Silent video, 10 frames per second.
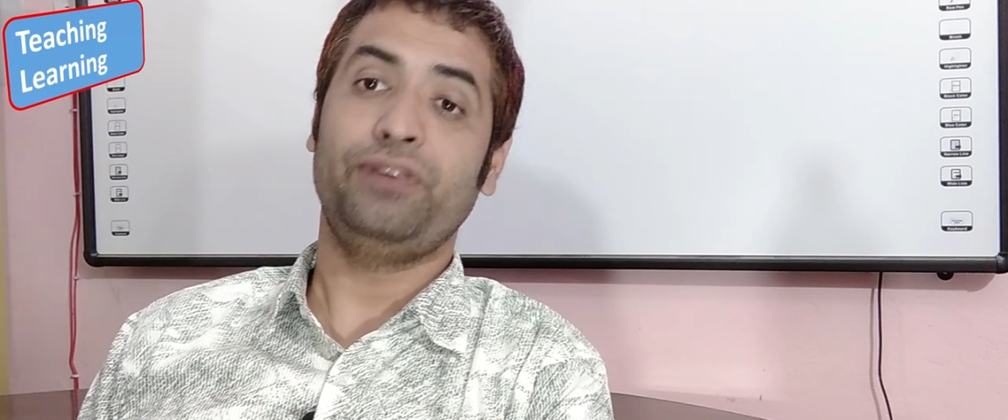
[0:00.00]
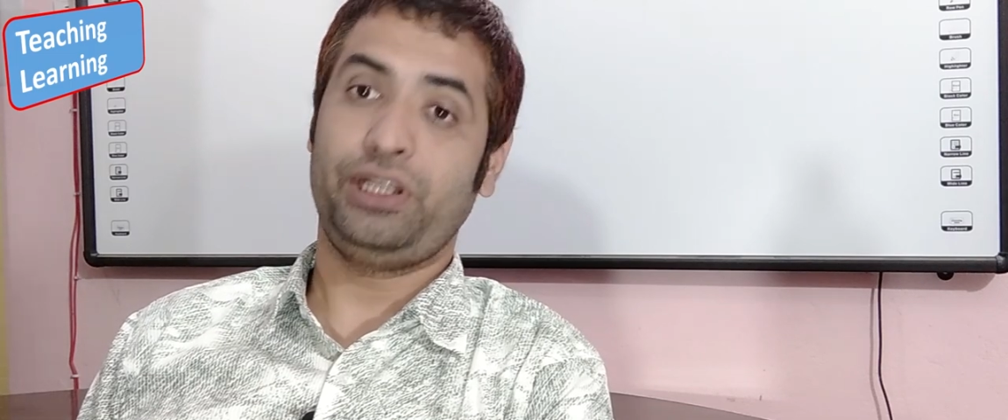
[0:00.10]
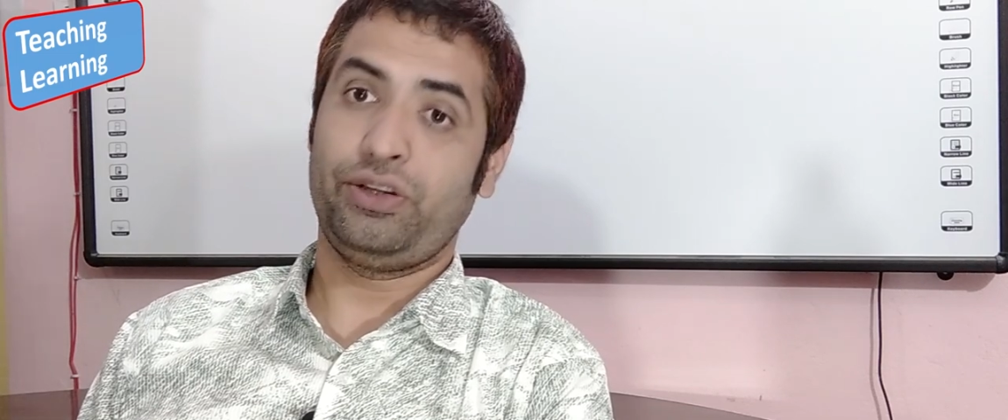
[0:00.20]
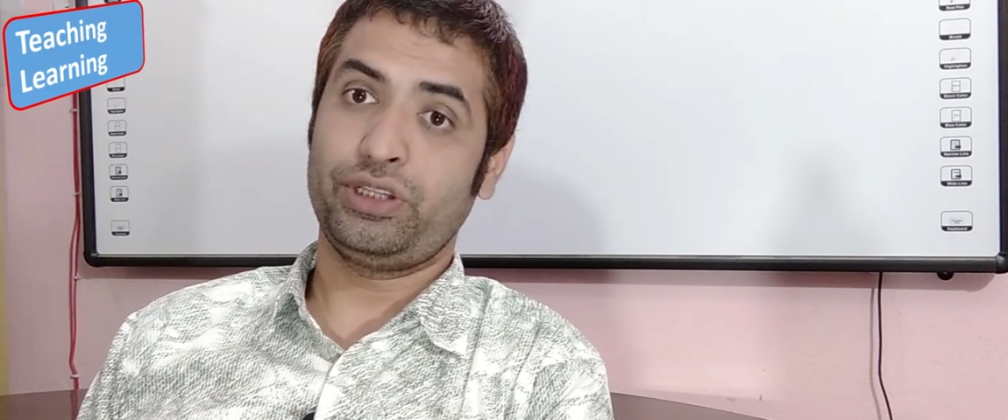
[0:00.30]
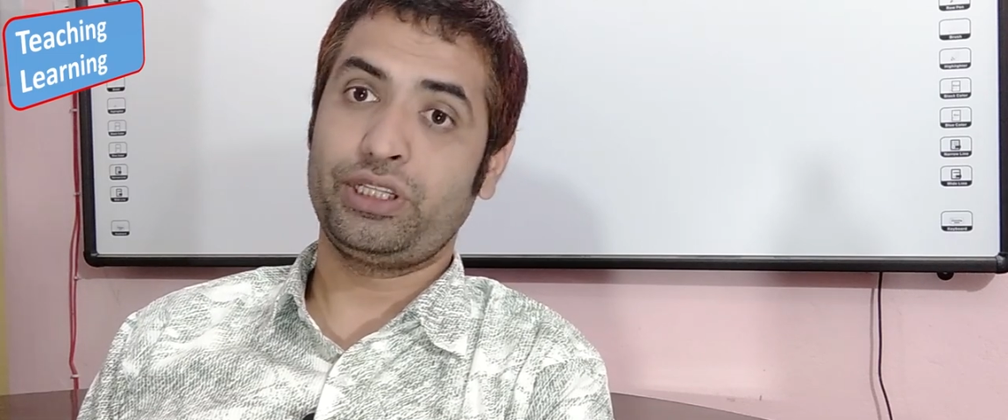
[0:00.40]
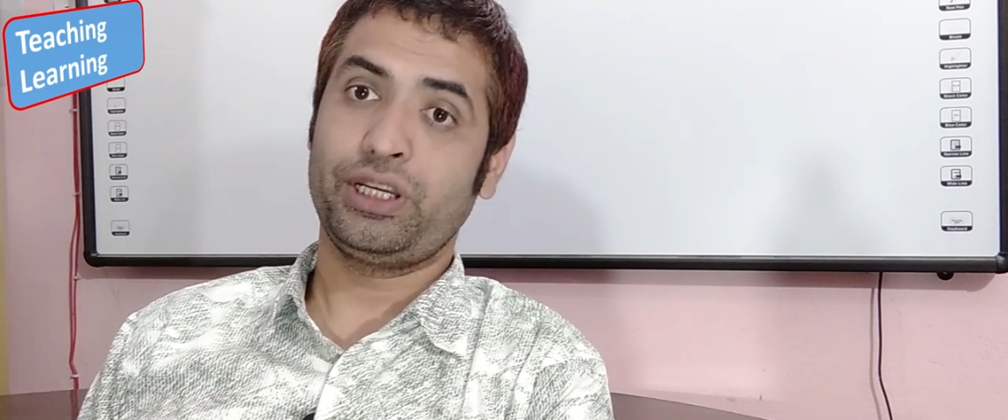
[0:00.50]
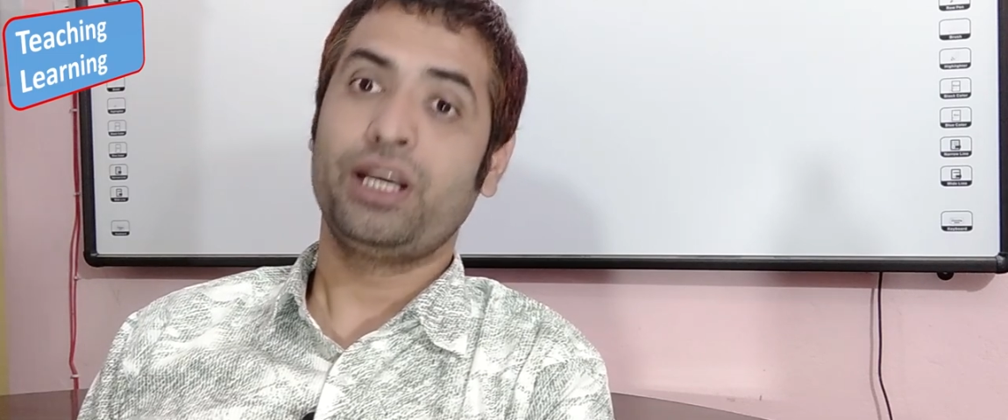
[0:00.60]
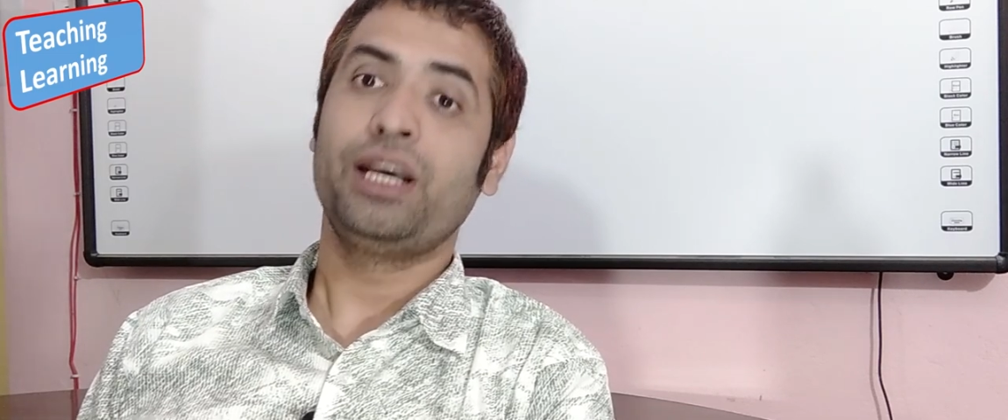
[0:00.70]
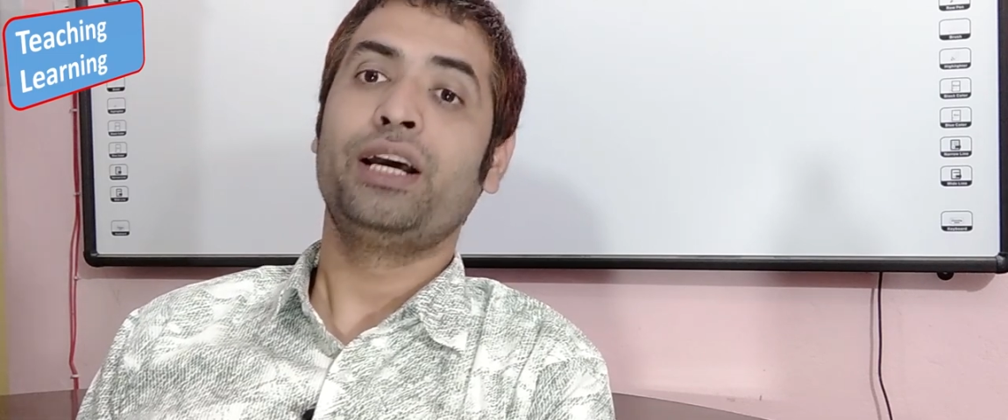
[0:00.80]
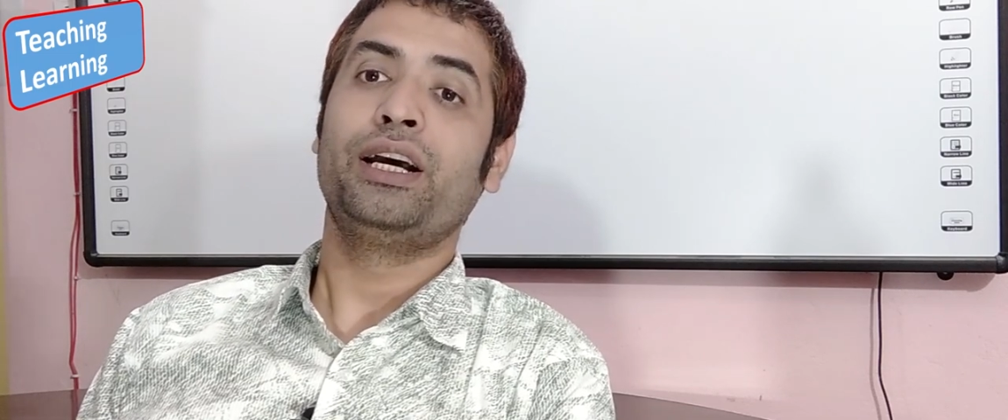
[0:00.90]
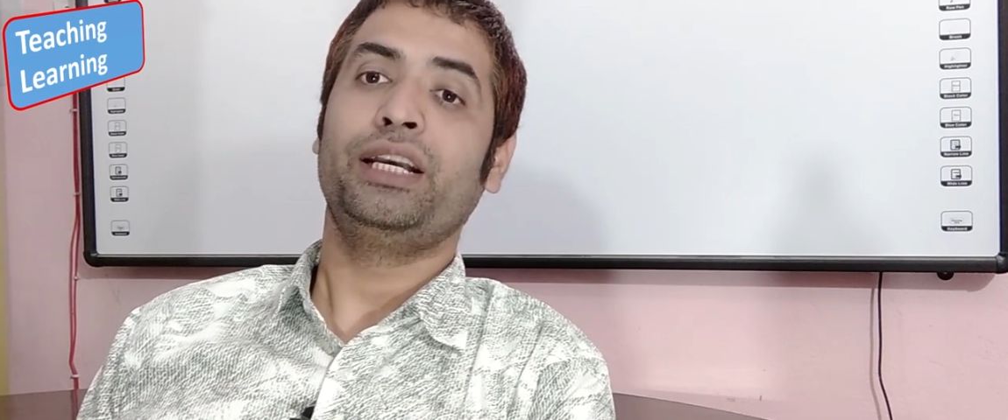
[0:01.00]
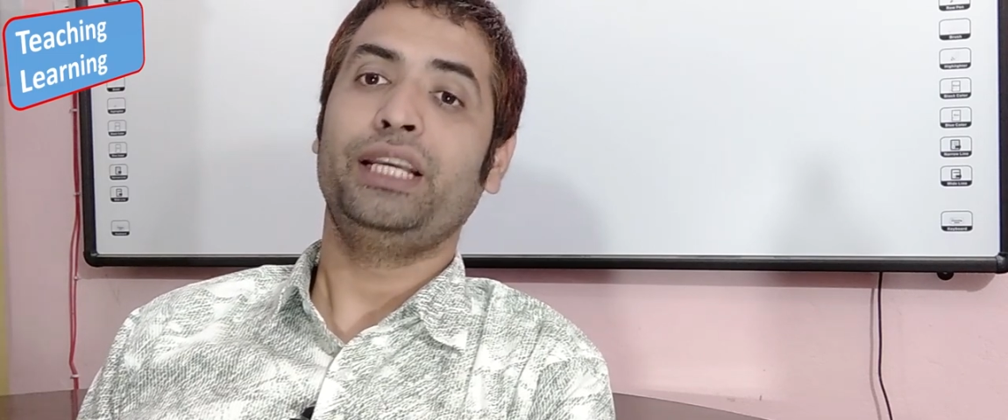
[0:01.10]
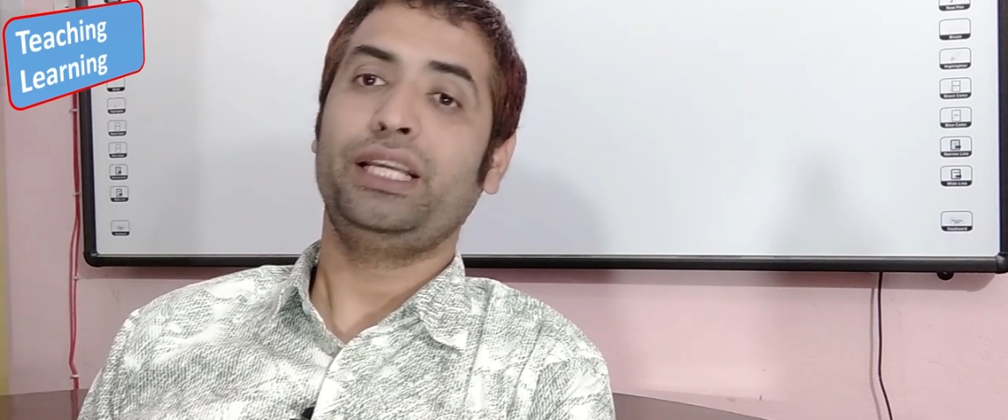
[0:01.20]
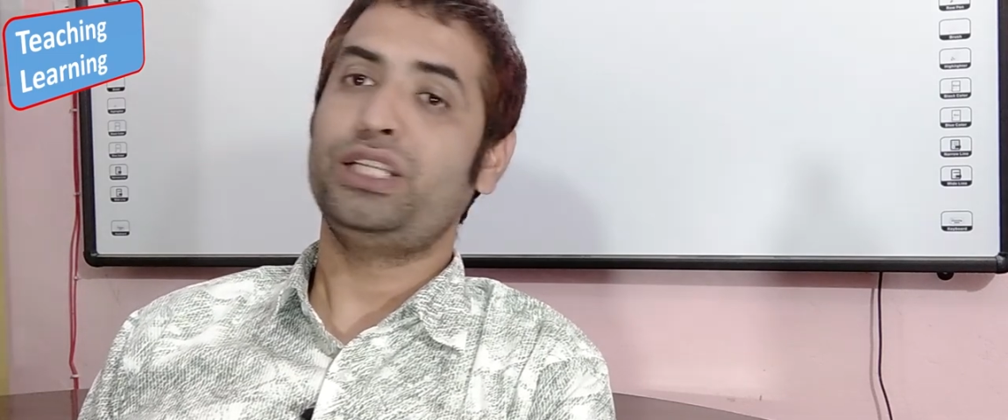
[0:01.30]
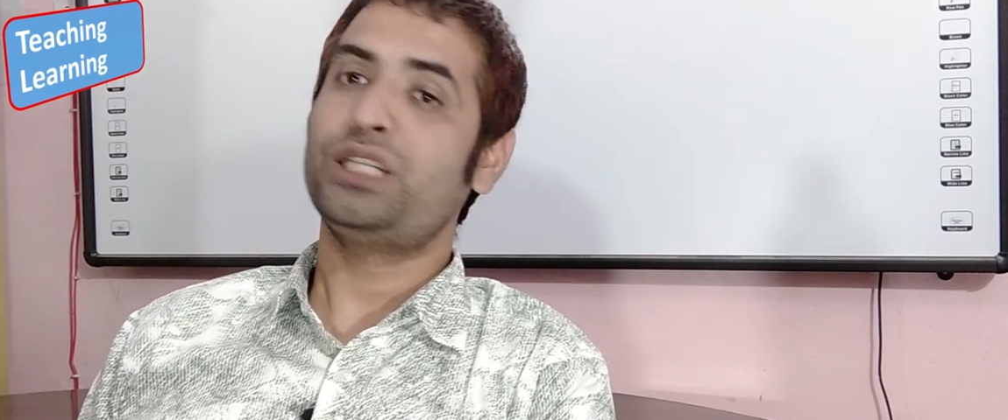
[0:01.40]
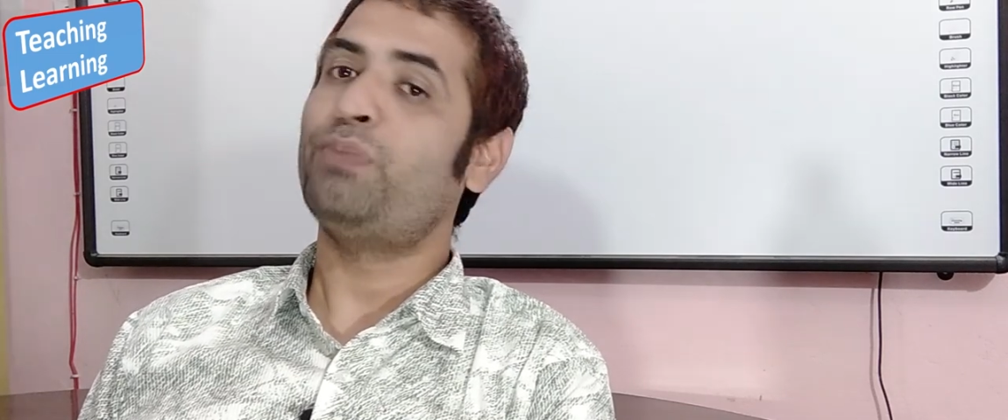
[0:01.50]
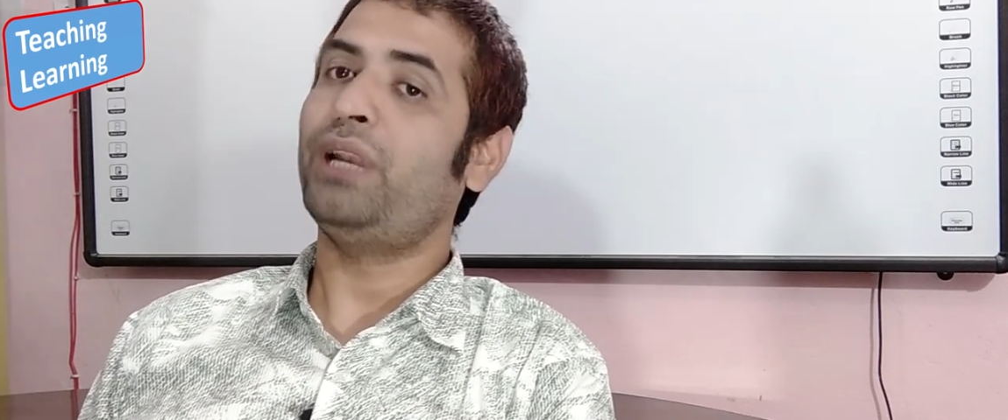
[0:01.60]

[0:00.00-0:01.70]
videos in this